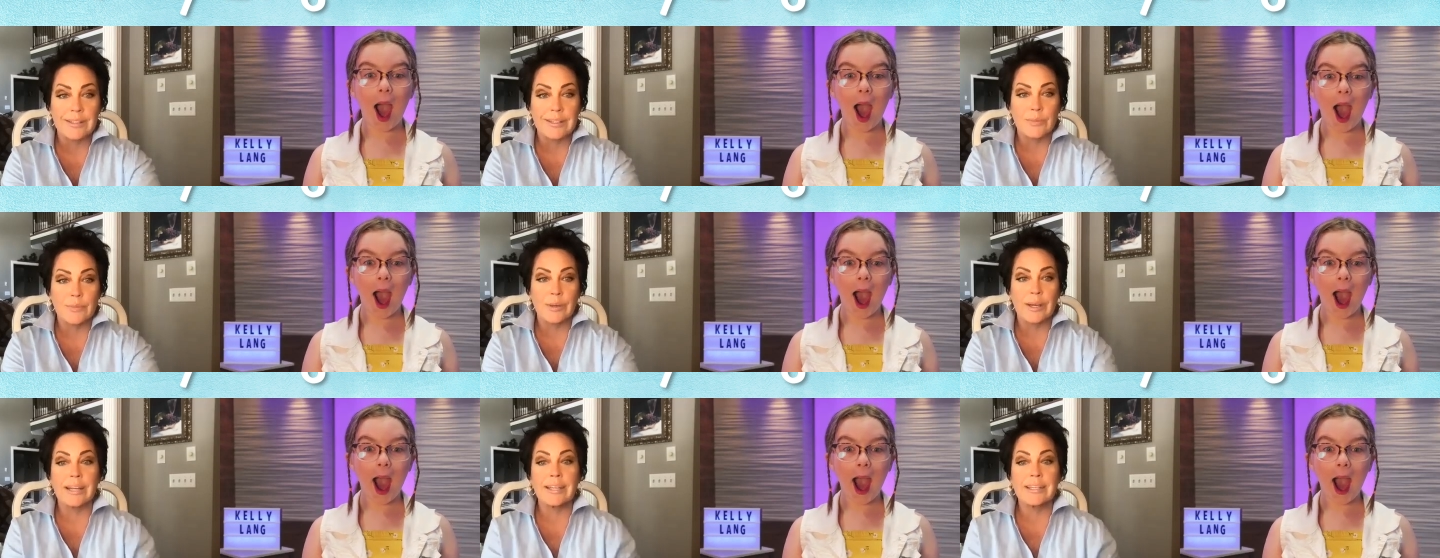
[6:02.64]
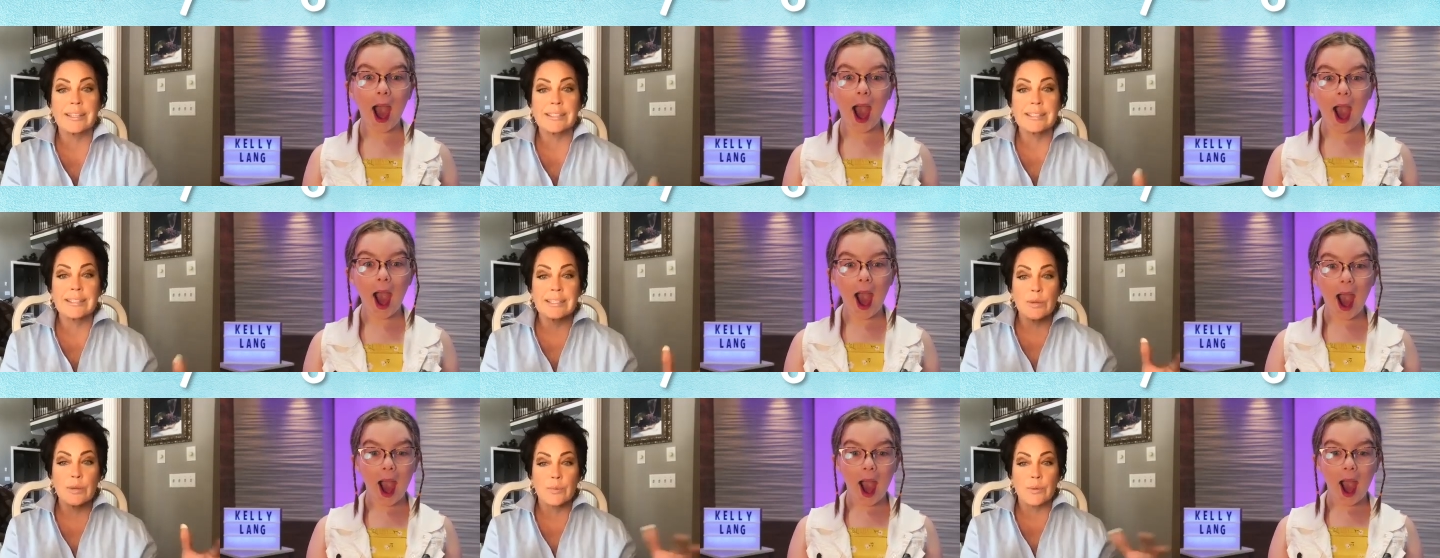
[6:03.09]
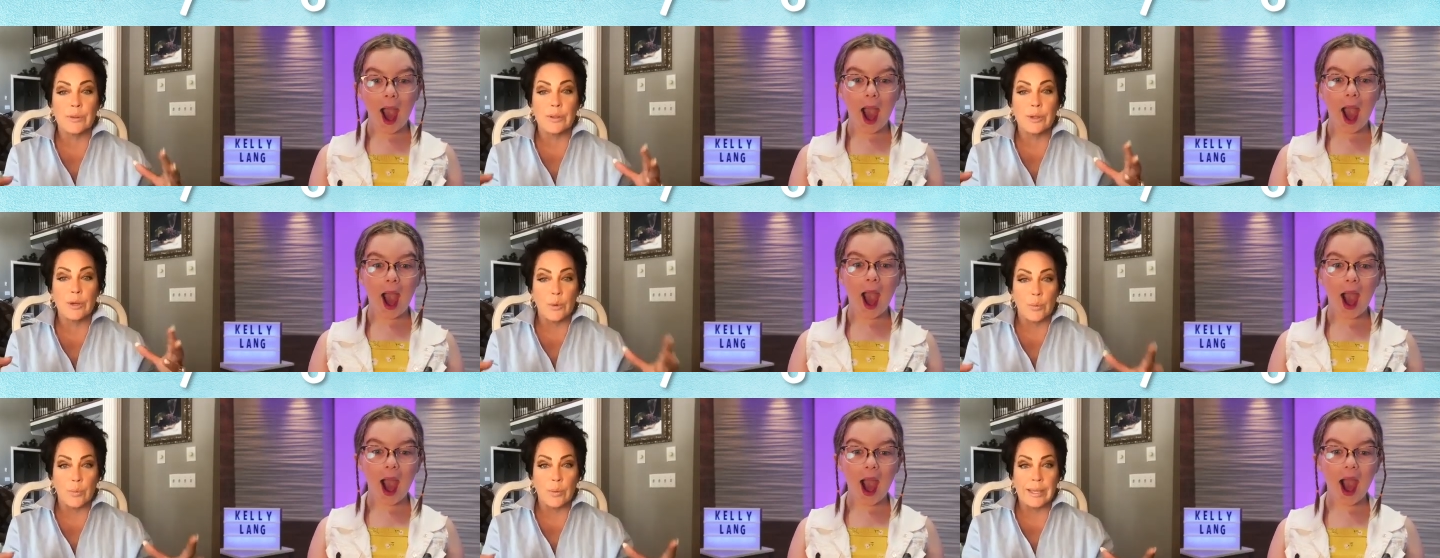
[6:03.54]
Speaker 1: so we got to see where
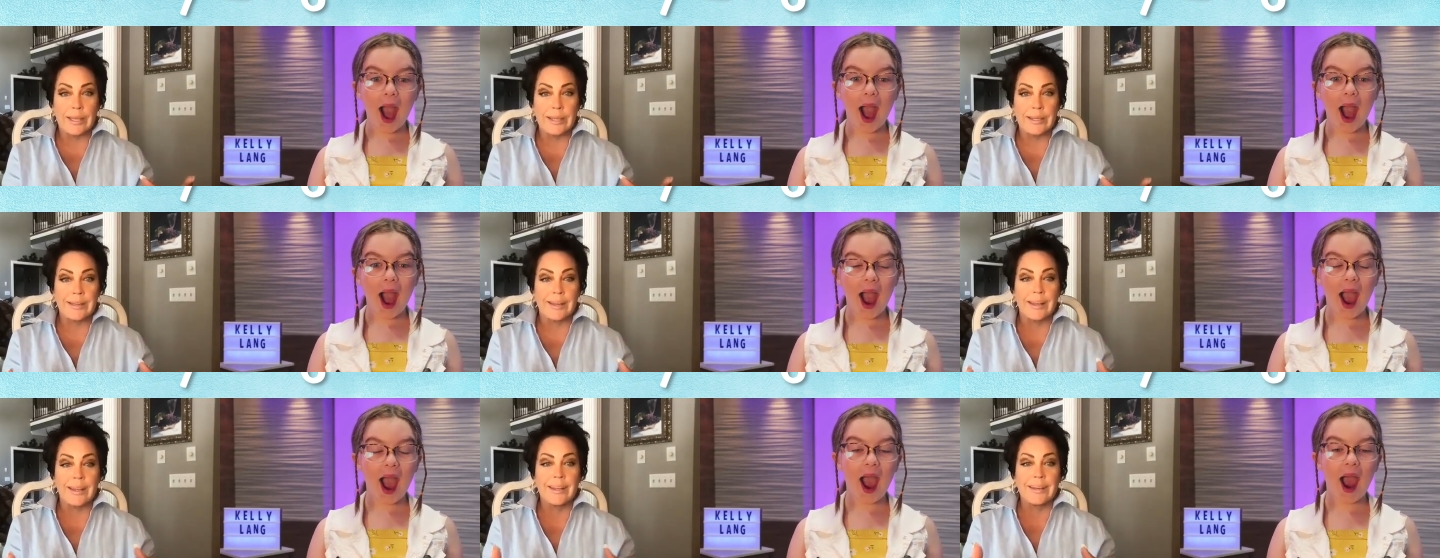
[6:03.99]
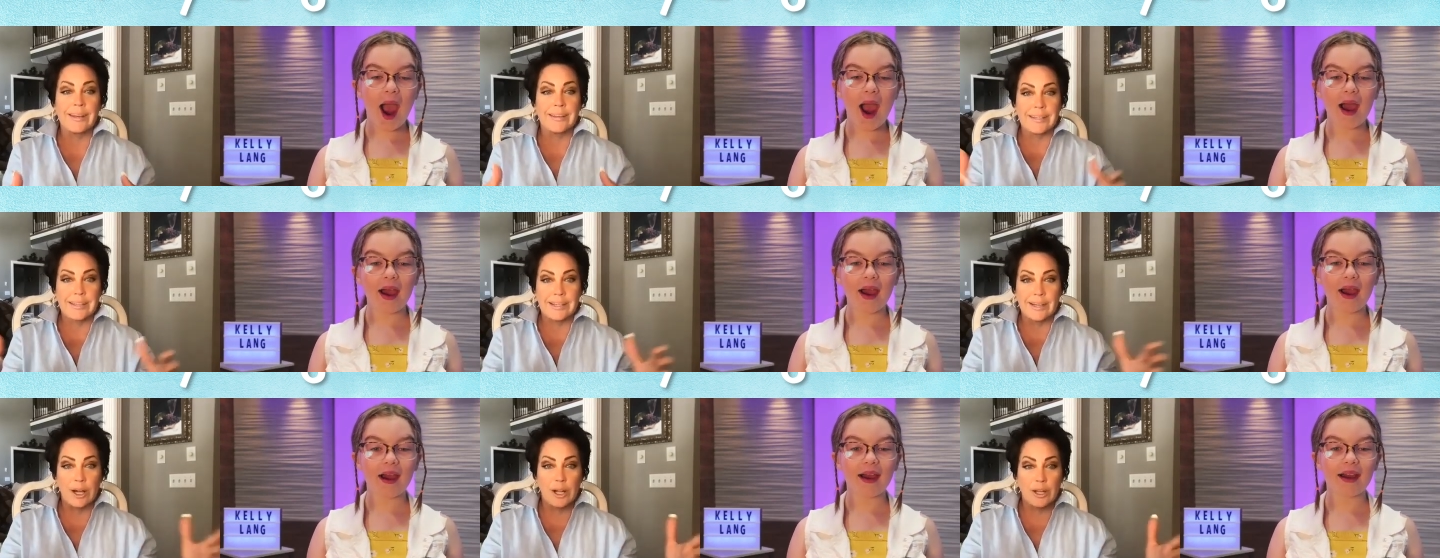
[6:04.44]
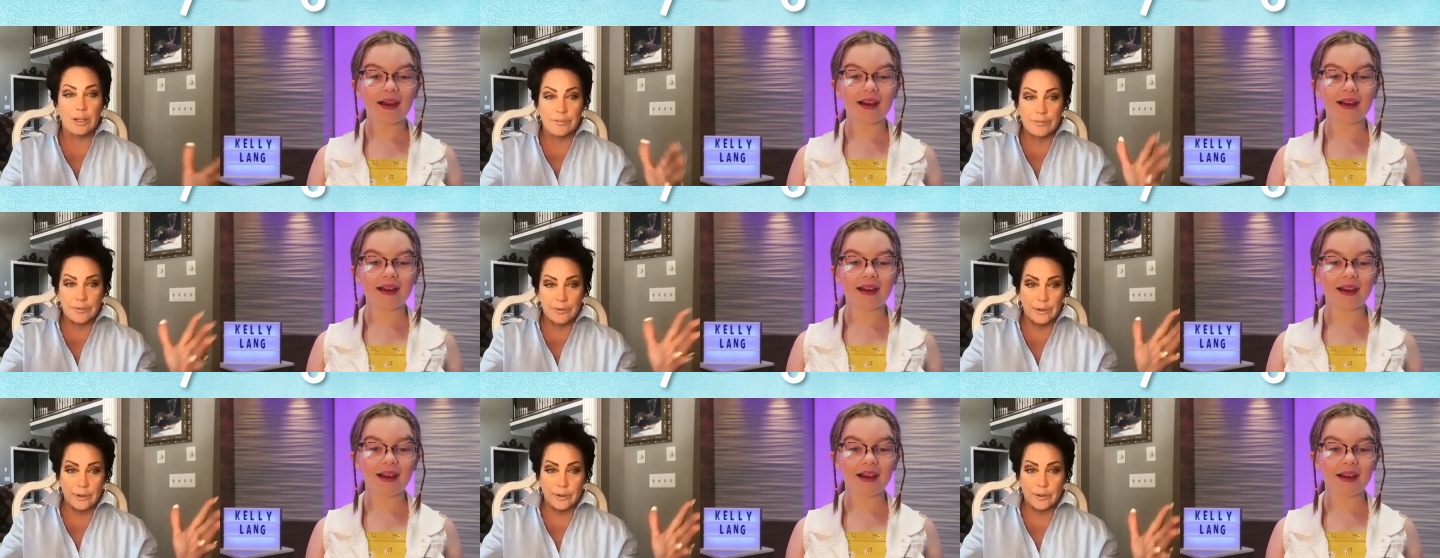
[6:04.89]
the Queen did all
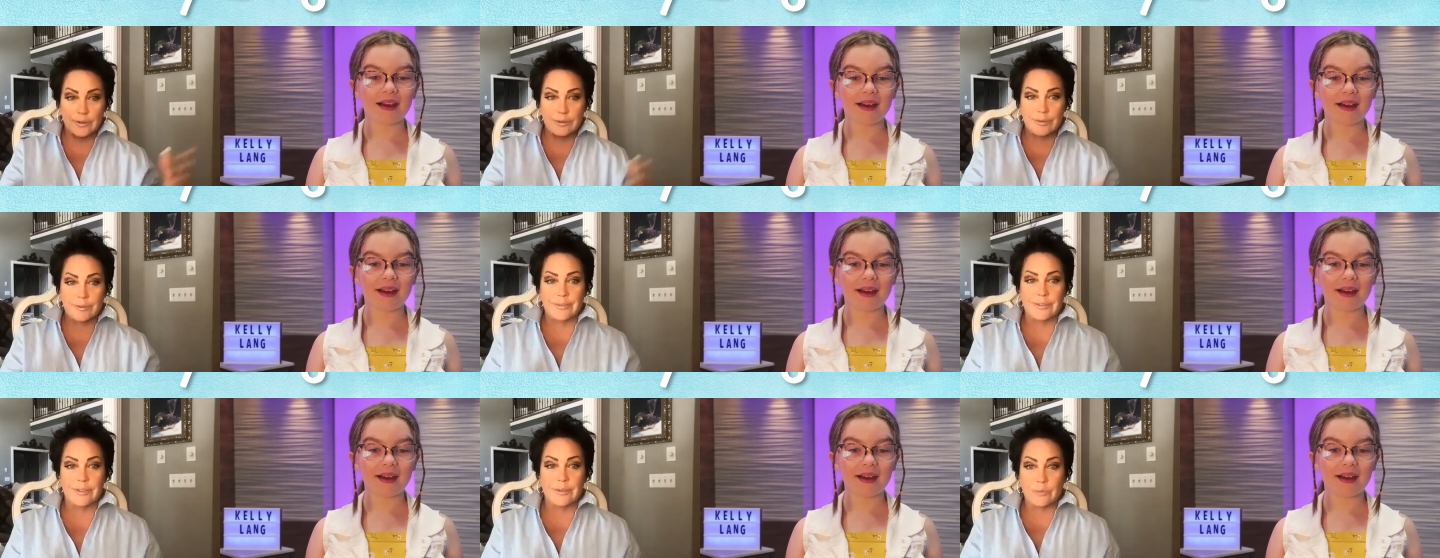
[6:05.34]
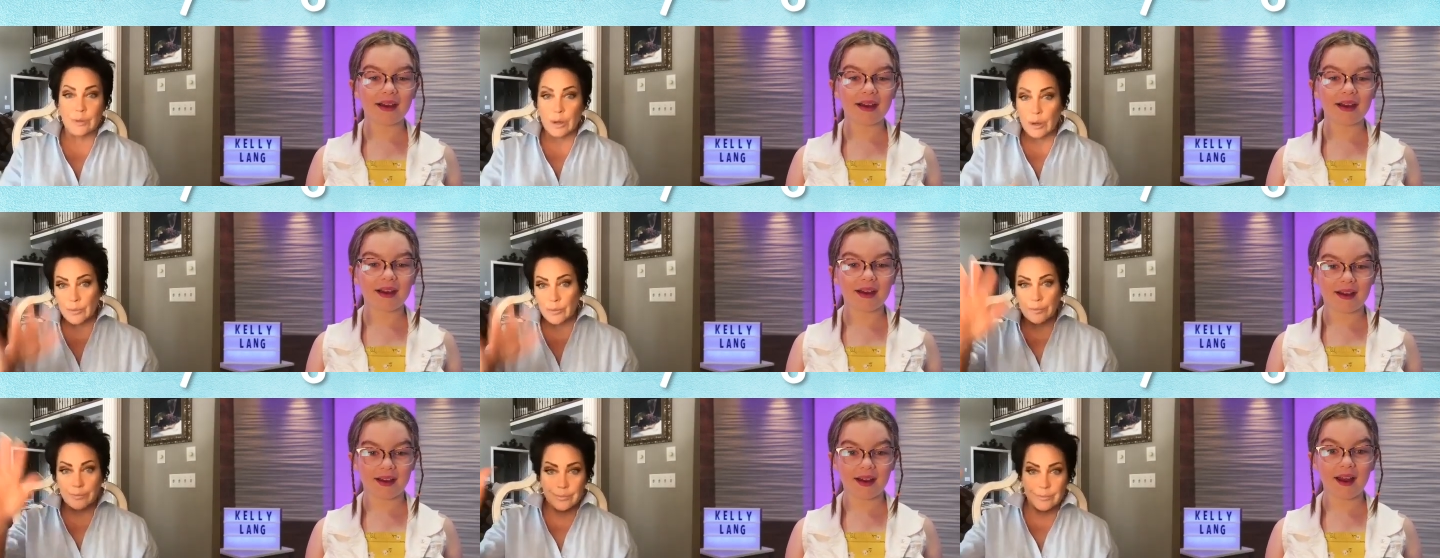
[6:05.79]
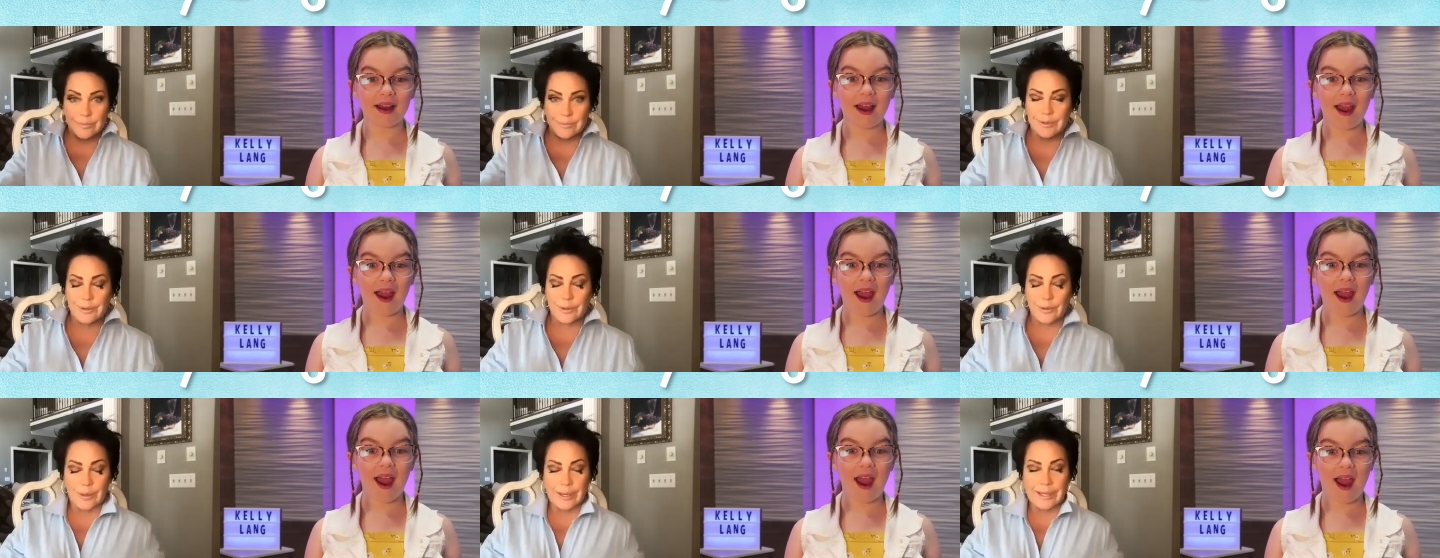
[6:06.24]
of her
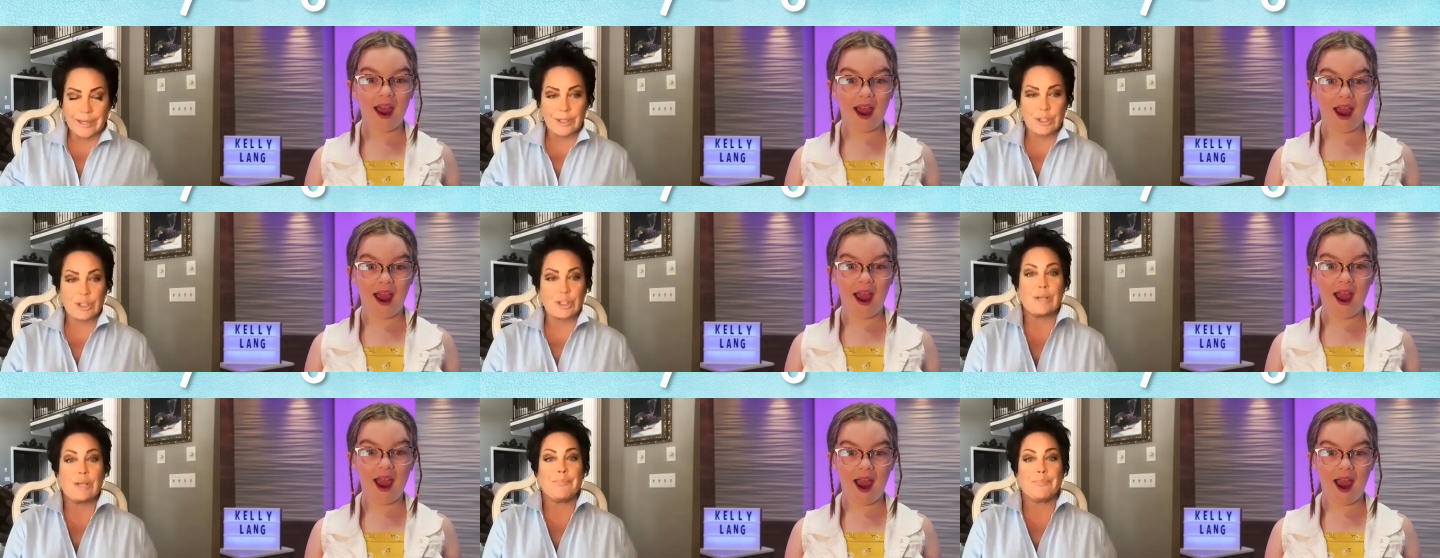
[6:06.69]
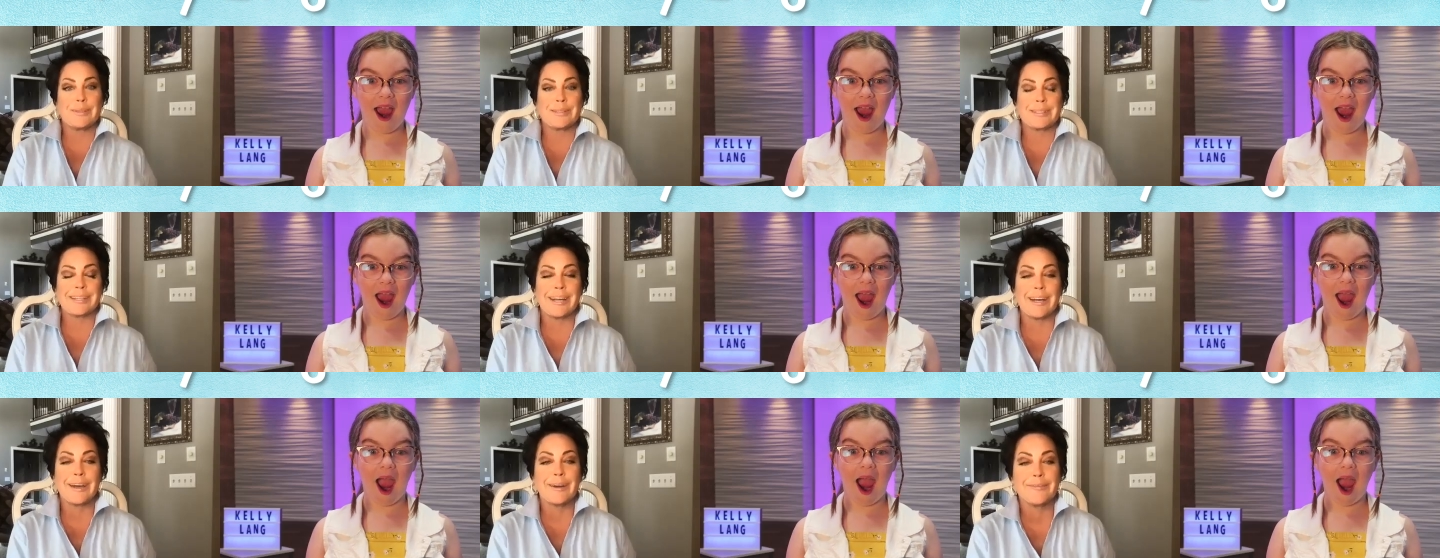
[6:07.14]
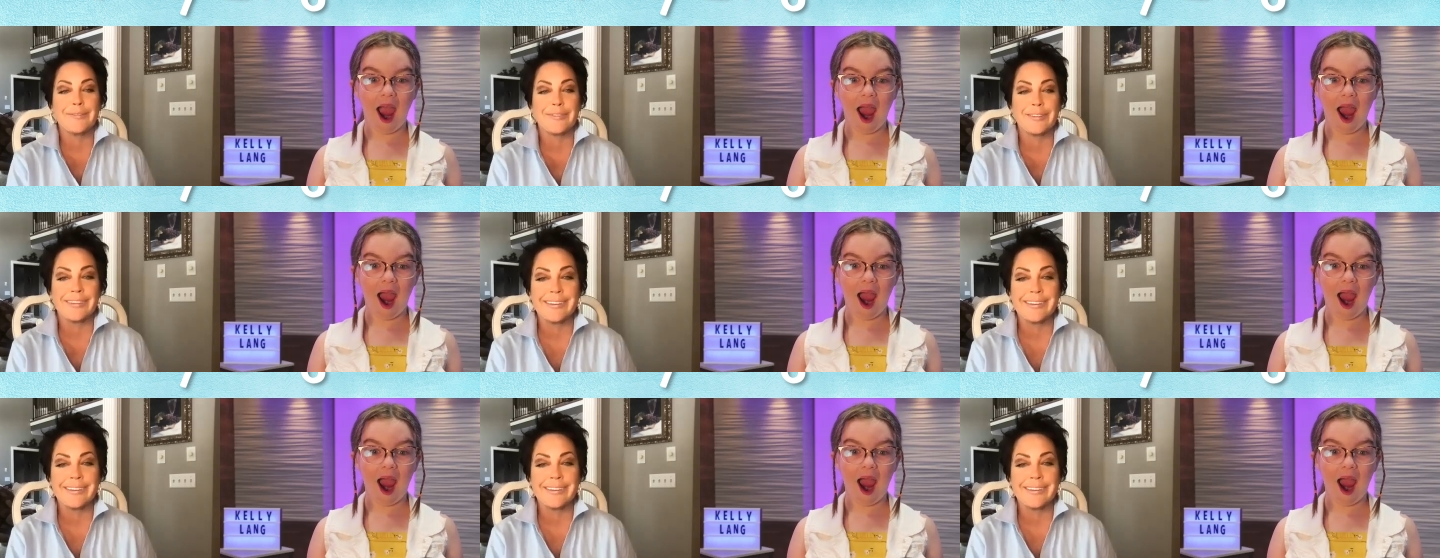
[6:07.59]
throne queenship stuff,